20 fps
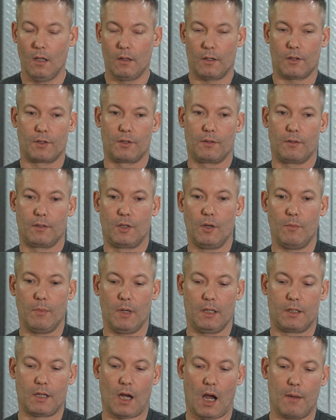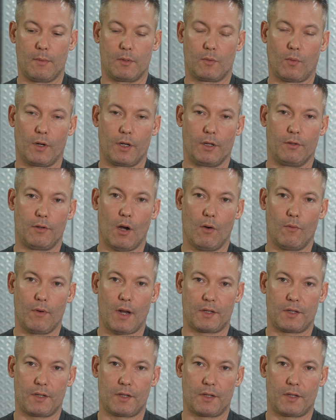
There's too many times where you don't